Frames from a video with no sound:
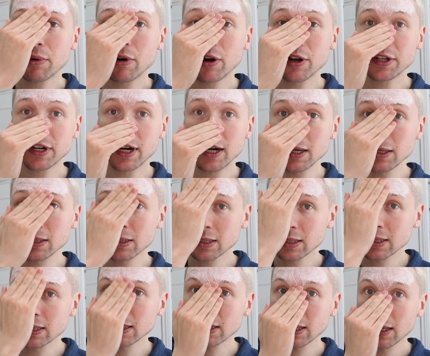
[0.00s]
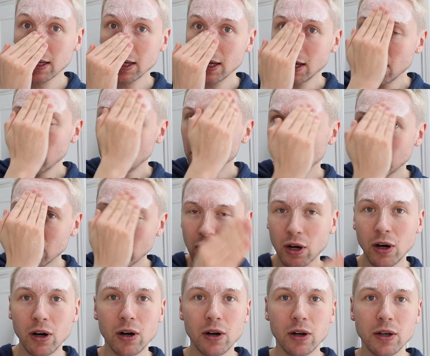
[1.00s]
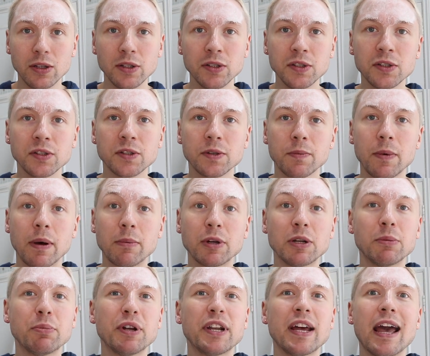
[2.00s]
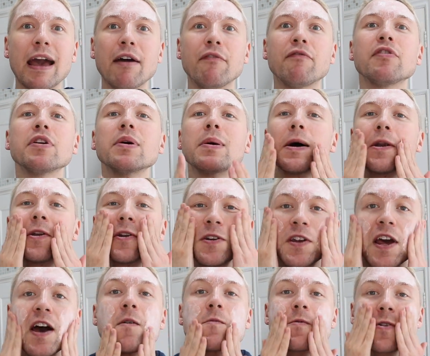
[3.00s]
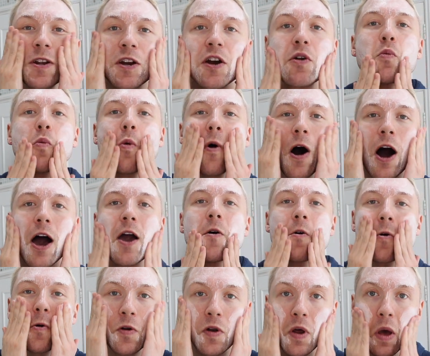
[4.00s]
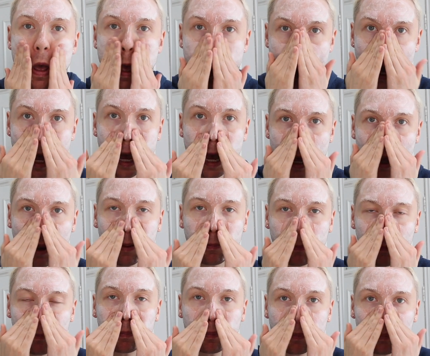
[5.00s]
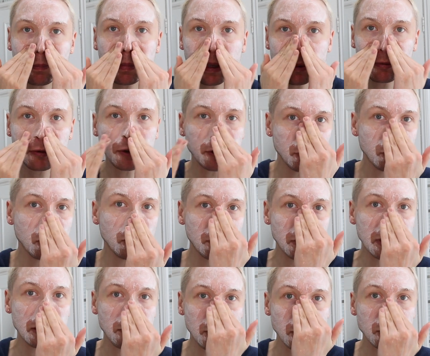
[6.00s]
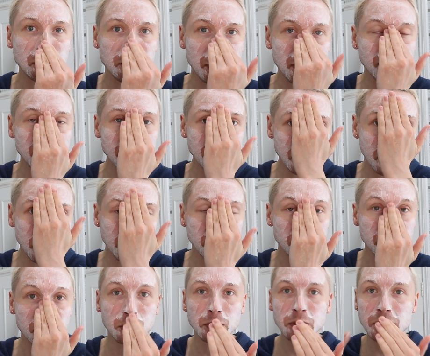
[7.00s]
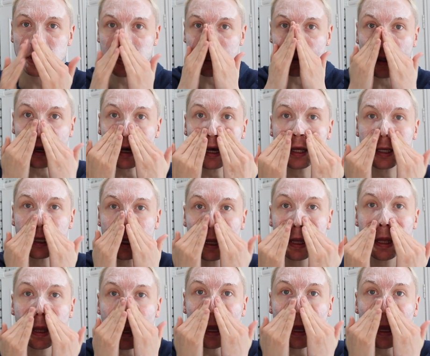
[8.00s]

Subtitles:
products because I'm going to put it everywhere today. I'm going to go wild. People that normally watch my videos, you will see that